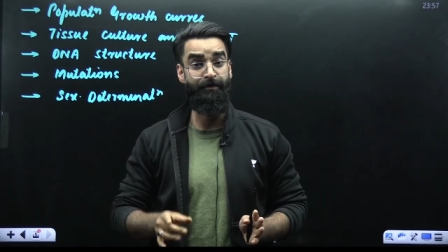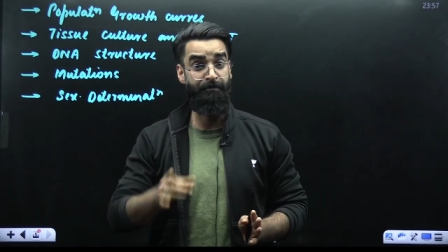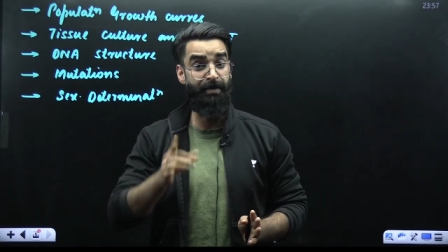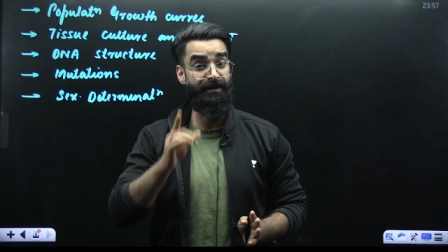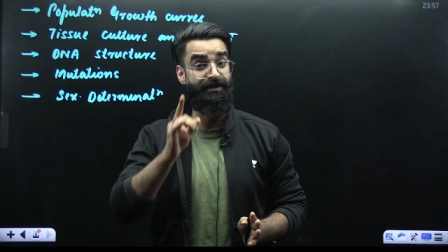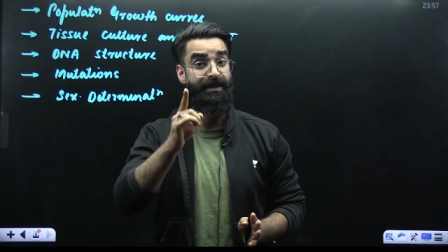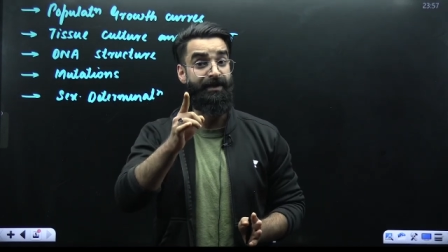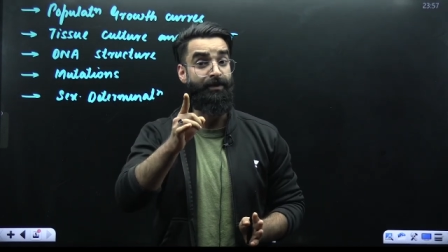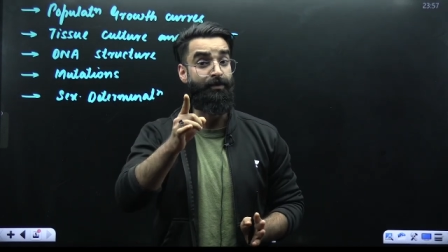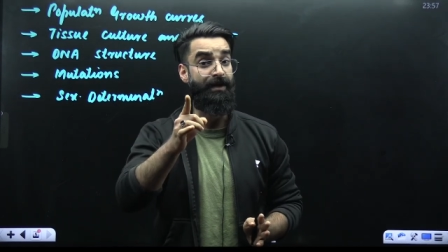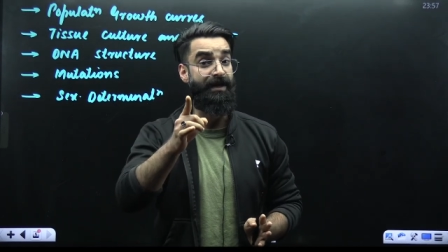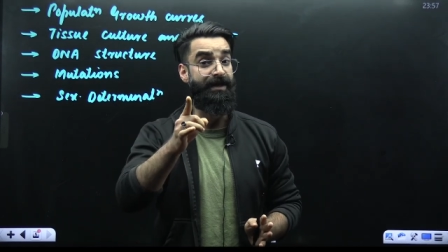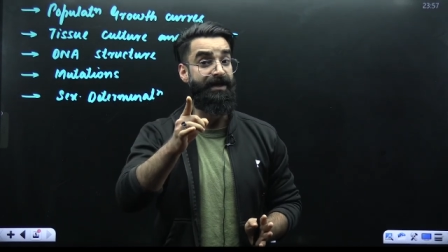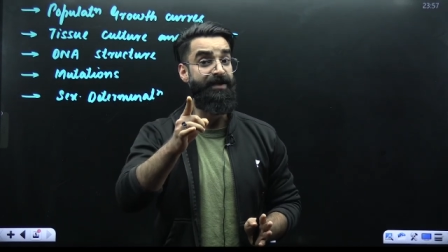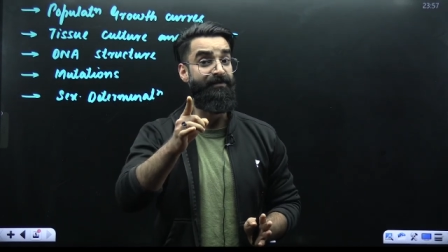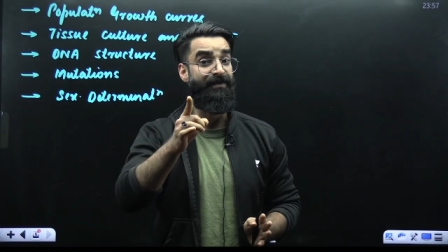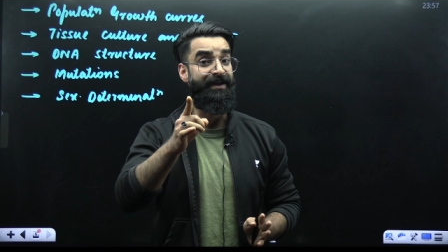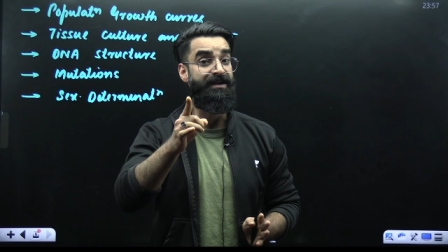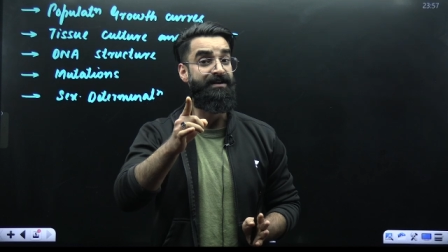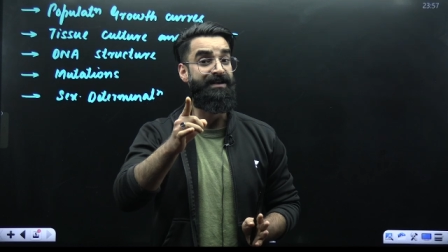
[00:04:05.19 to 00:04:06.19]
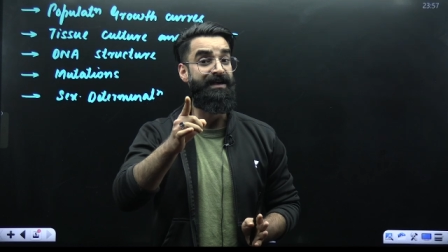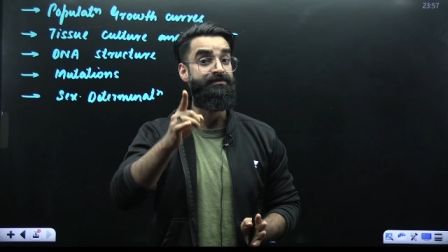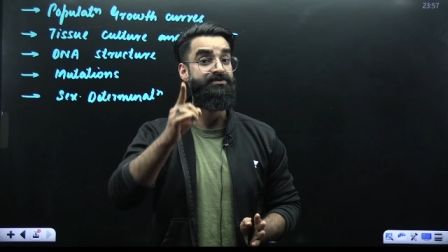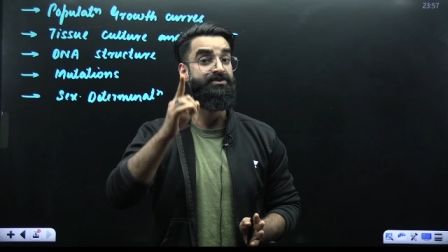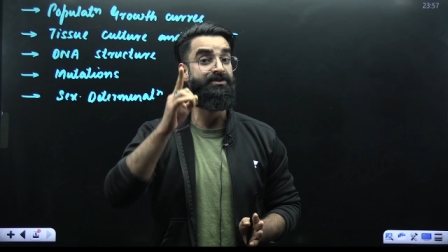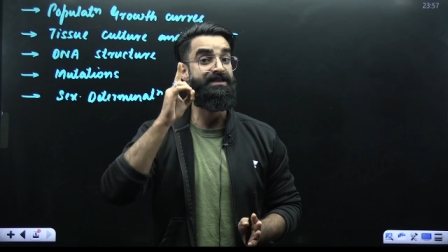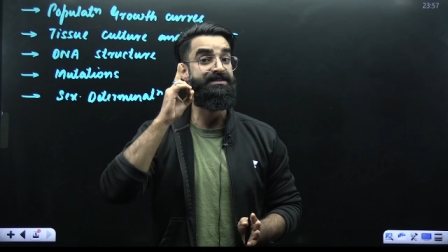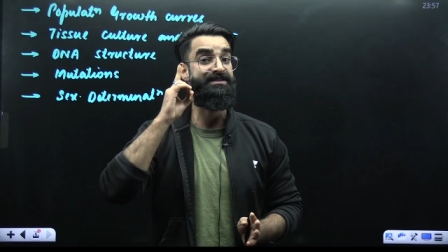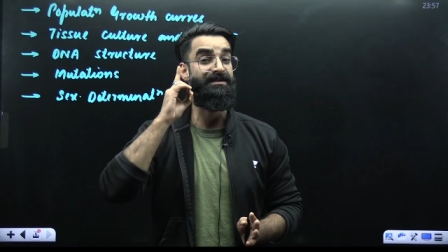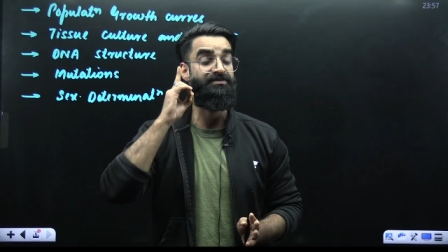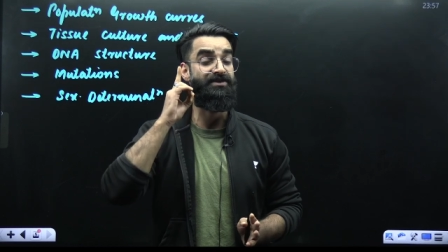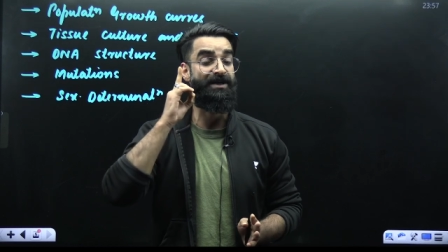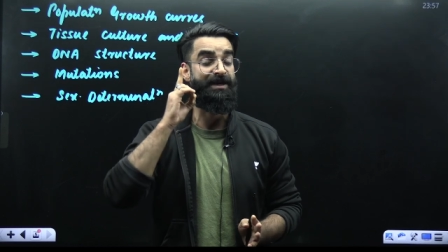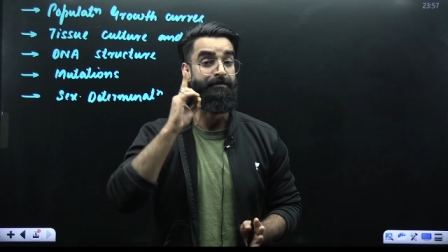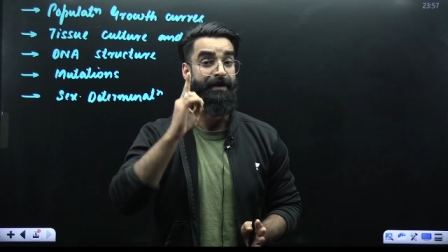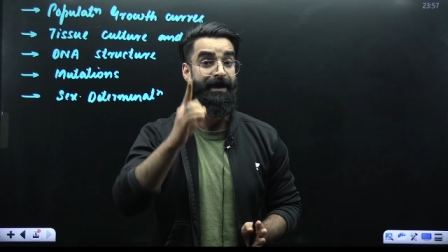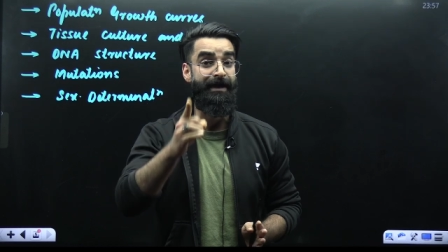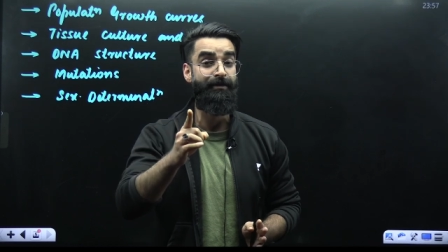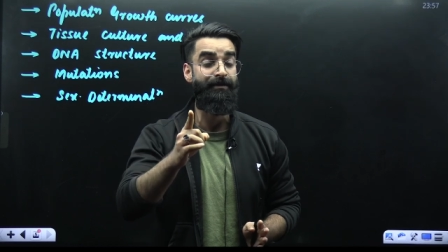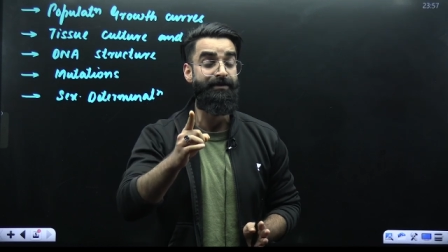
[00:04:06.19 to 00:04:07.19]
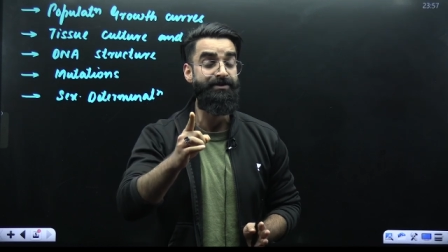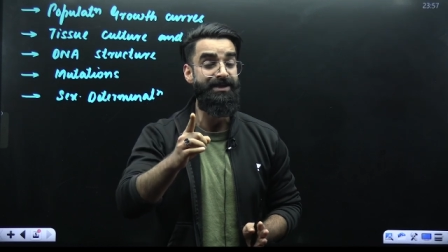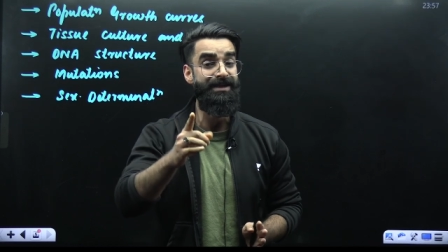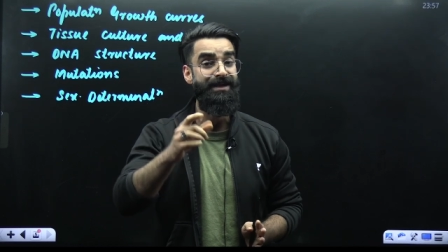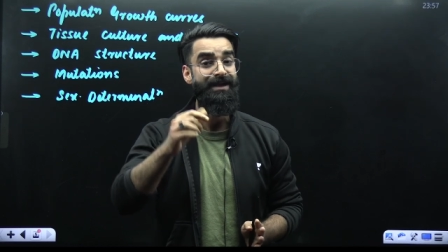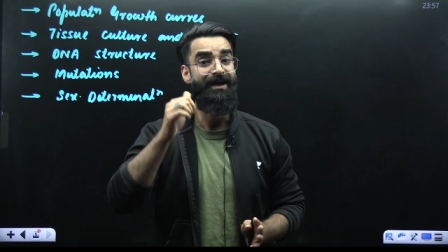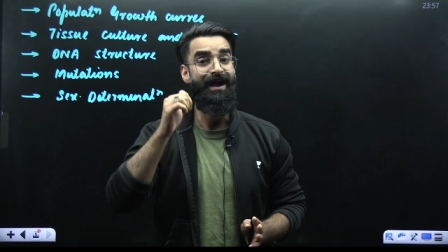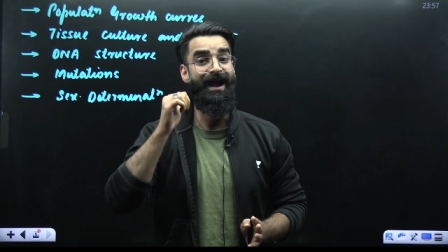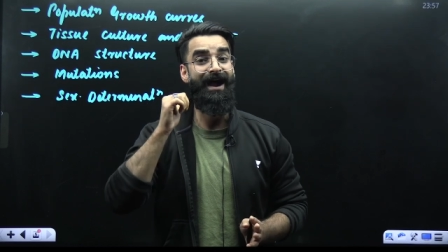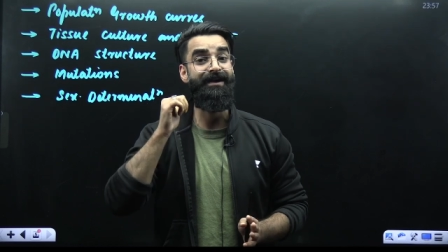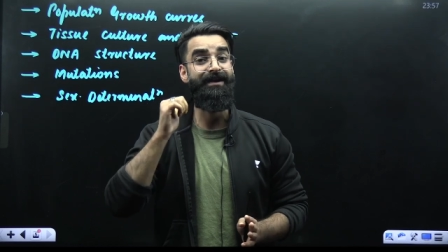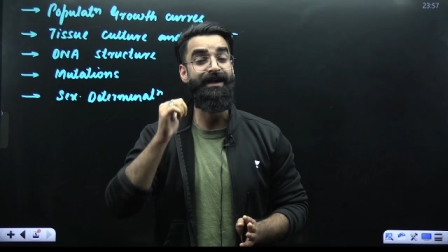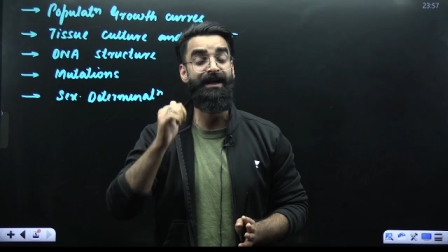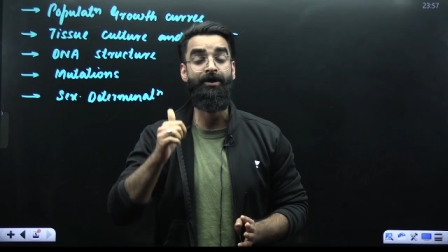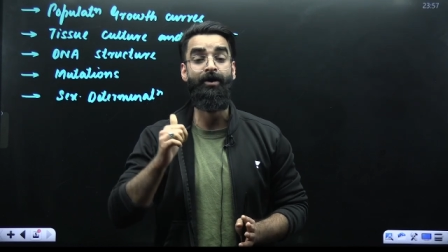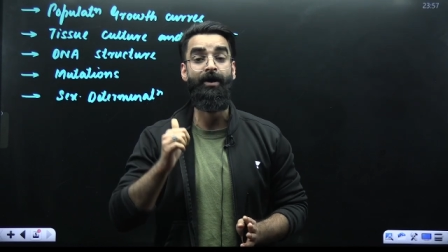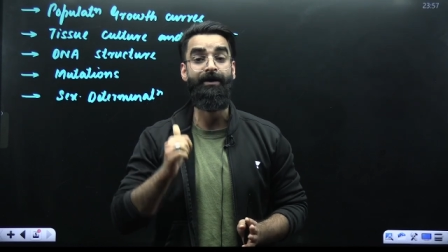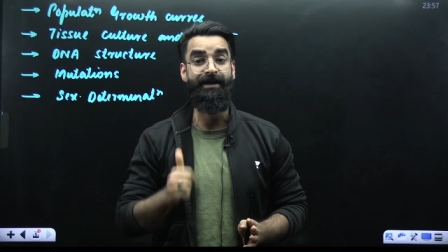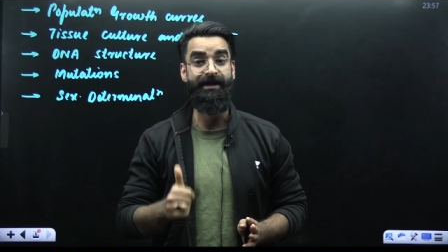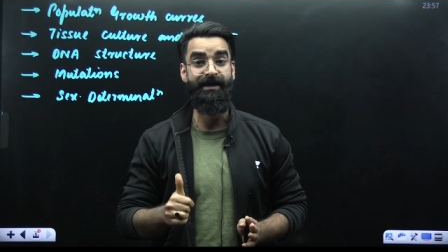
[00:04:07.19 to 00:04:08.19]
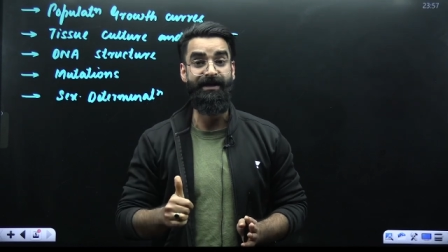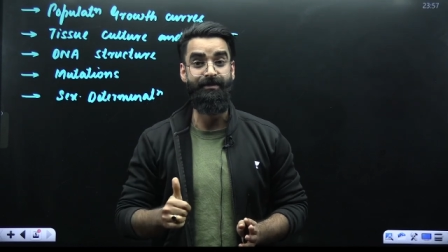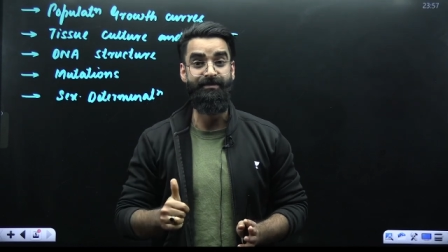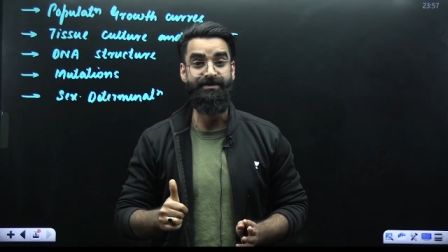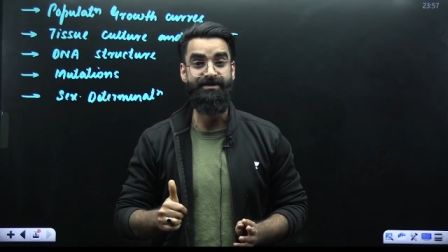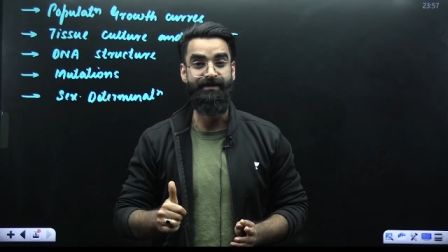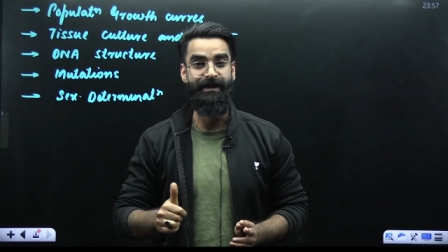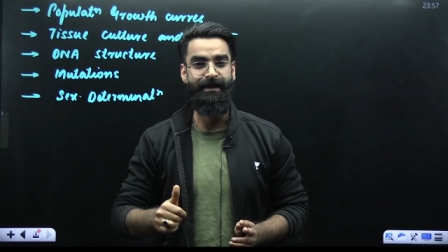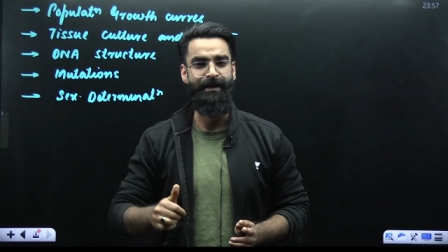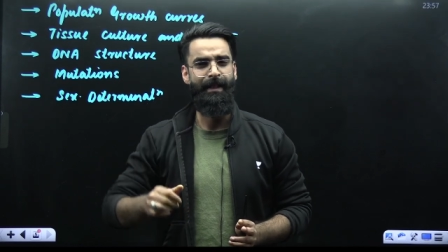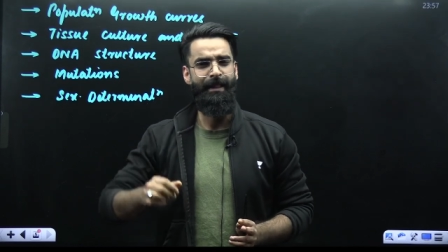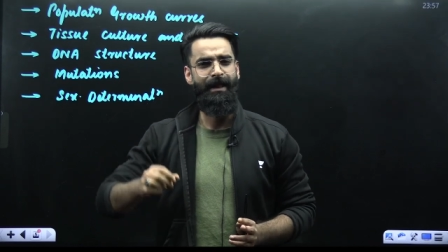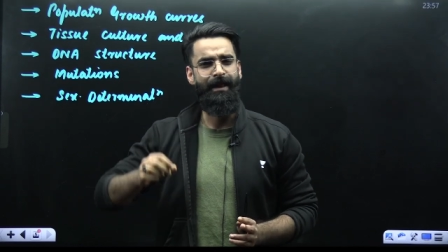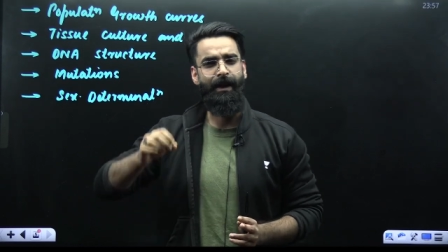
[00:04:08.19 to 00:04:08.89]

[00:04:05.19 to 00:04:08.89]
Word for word: particularly when it comes to the subject biology and inorganic chemistry.